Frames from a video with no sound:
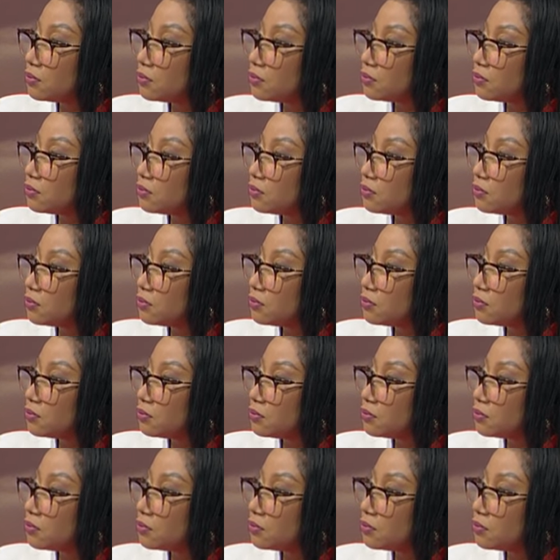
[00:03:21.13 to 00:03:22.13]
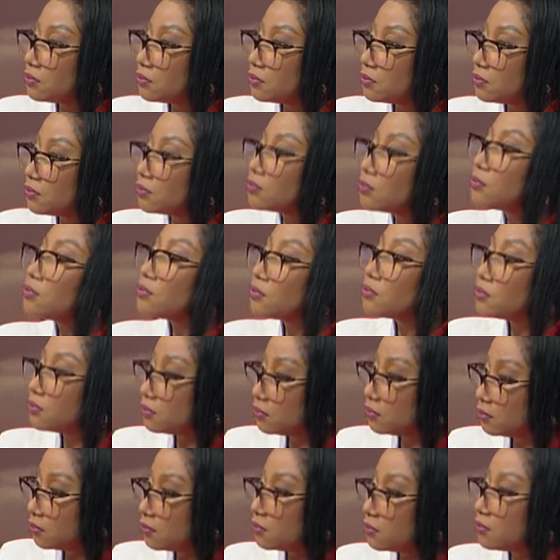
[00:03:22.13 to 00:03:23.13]

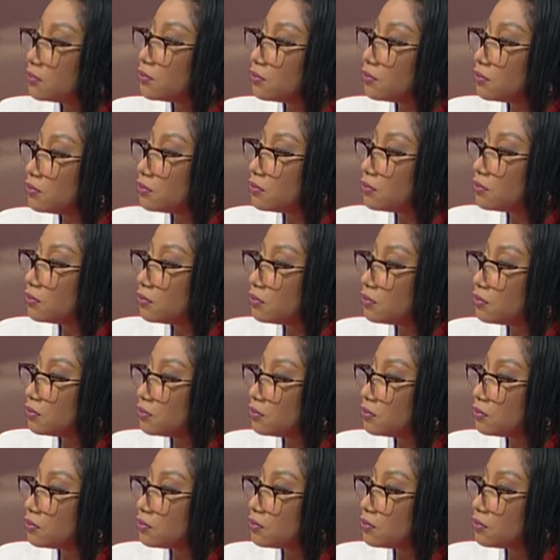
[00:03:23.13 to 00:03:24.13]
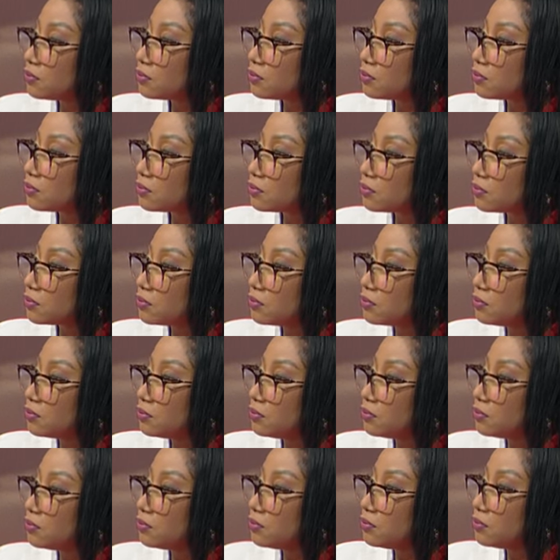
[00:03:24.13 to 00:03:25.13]

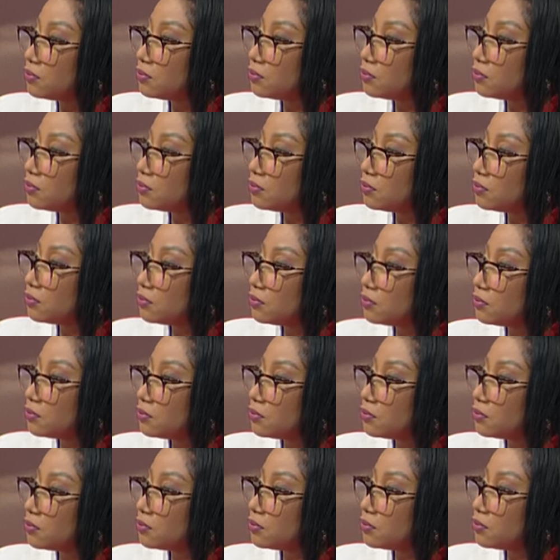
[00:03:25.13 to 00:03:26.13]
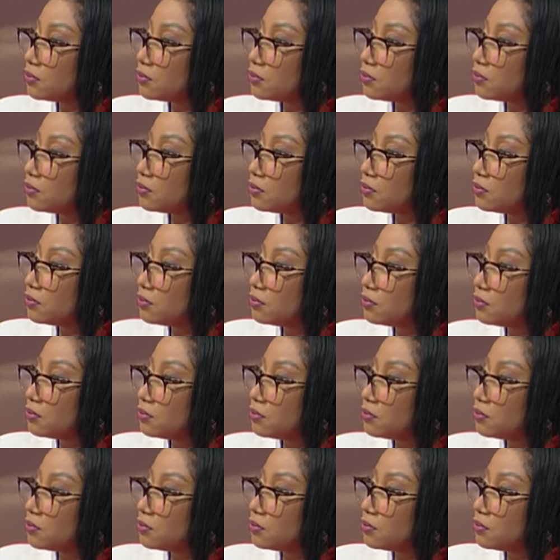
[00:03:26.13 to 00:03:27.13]

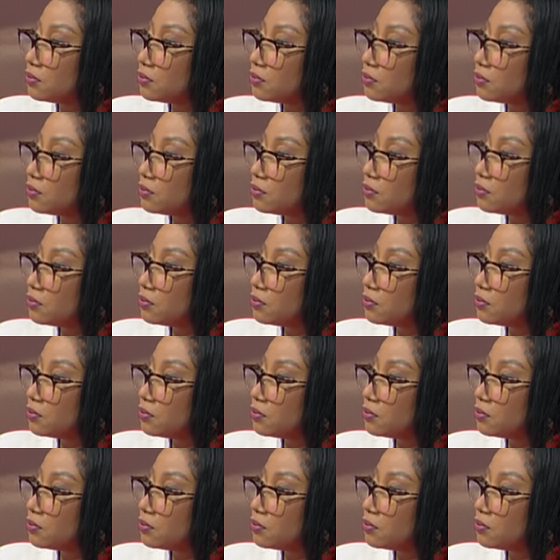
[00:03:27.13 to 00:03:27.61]
[no speech]